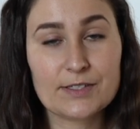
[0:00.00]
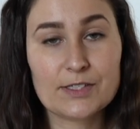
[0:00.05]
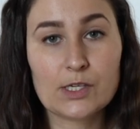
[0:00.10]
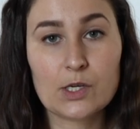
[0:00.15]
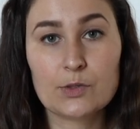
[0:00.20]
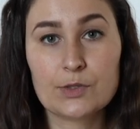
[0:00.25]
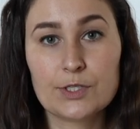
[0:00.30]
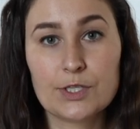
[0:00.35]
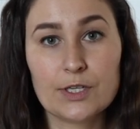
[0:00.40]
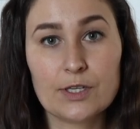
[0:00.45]

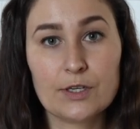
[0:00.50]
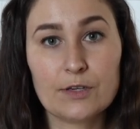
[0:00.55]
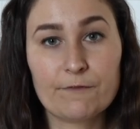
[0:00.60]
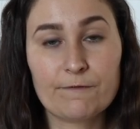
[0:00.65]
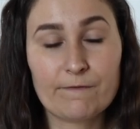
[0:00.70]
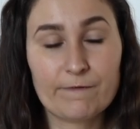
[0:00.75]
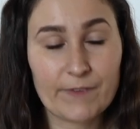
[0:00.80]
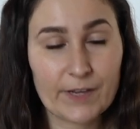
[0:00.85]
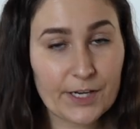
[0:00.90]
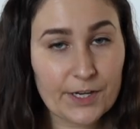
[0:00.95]
So to
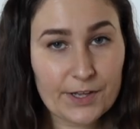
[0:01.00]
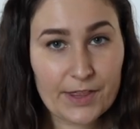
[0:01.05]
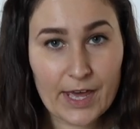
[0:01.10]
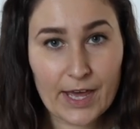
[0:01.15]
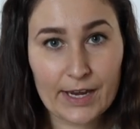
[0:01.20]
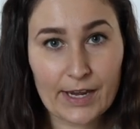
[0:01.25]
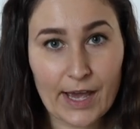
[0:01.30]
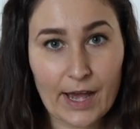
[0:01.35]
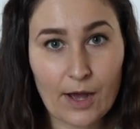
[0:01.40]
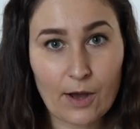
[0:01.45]
figure
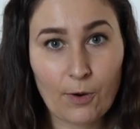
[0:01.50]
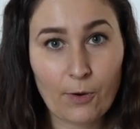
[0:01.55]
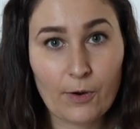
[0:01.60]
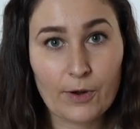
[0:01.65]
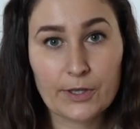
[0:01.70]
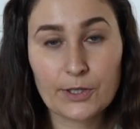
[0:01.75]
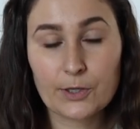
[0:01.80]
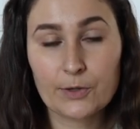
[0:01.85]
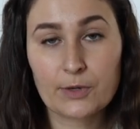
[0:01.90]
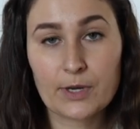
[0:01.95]
that
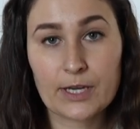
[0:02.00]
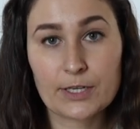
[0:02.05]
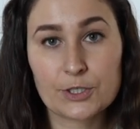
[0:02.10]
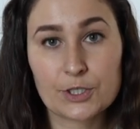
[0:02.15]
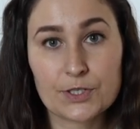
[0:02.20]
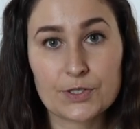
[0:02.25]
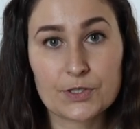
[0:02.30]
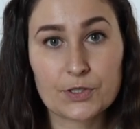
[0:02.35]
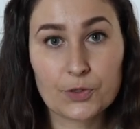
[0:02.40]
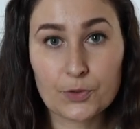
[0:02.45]
out, you can
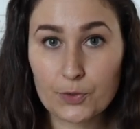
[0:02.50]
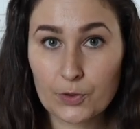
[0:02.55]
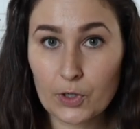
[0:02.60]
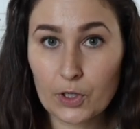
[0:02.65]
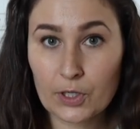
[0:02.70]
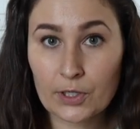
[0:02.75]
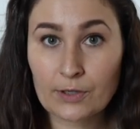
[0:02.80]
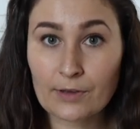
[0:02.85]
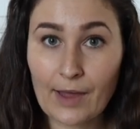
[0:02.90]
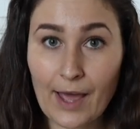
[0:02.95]
just
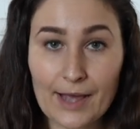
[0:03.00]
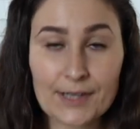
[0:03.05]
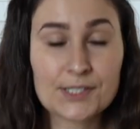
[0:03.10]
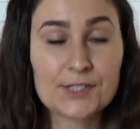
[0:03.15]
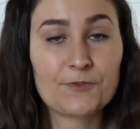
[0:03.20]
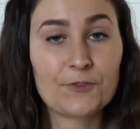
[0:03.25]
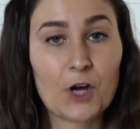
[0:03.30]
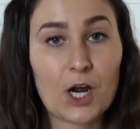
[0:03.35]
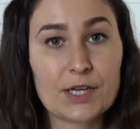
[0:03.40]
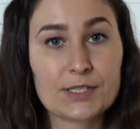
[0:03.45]
Google
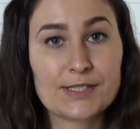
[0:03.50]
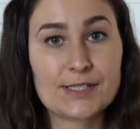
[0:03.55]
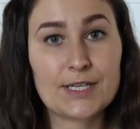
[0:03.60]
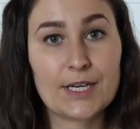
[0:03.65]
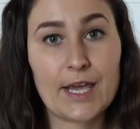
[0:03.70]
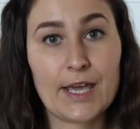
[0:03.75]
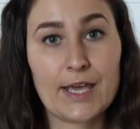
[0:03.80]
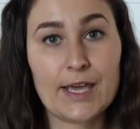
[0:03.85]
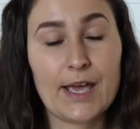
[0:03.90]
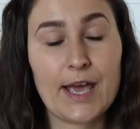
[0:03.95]
last frost
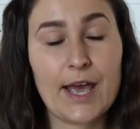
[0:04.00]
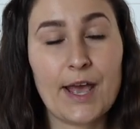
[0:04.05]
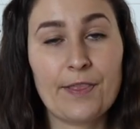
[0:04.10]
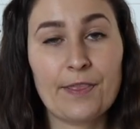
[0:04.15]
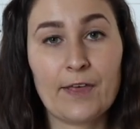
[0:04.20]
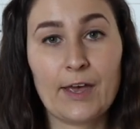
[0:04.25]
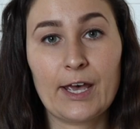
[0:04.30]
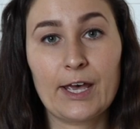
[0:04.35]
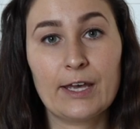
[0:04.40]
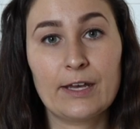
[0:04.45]
date and
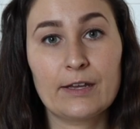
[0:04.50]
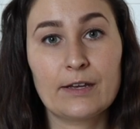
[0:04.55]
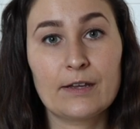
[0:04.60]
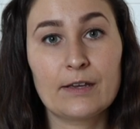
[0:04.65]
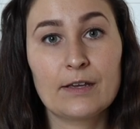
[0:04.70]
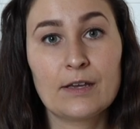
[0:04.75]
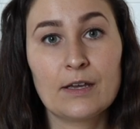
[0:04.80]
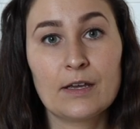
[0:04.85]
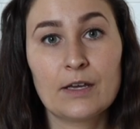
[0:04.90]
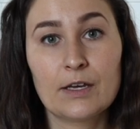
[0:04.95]
then
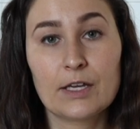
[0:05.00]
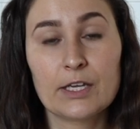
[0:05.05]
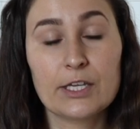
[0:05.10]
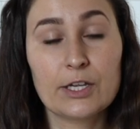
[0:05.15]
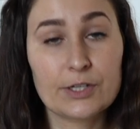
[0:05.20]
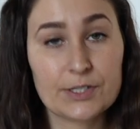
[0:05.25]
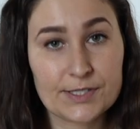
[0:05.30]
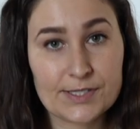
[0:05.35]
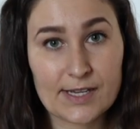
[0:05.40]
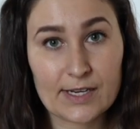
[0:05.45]

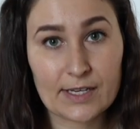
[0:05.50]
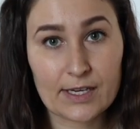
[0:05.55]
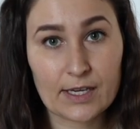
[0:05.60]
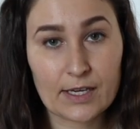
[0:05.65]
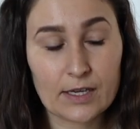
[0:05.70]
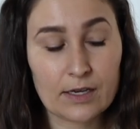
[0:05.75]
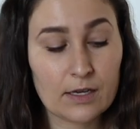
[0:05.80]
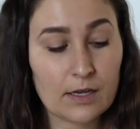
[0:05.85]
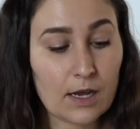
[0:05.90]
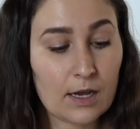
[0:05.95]
your
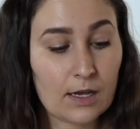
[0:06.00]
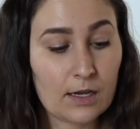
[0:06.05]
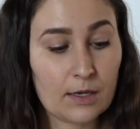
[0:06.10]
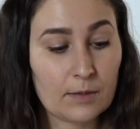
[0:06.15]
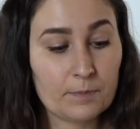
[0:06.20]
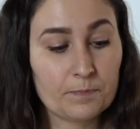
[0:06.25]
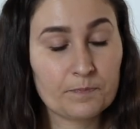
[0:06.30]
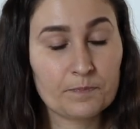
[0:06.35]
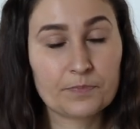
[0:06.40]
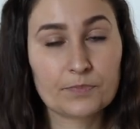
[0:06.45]
city
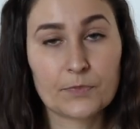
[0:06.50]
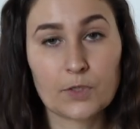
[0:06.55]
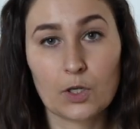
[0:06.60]
um,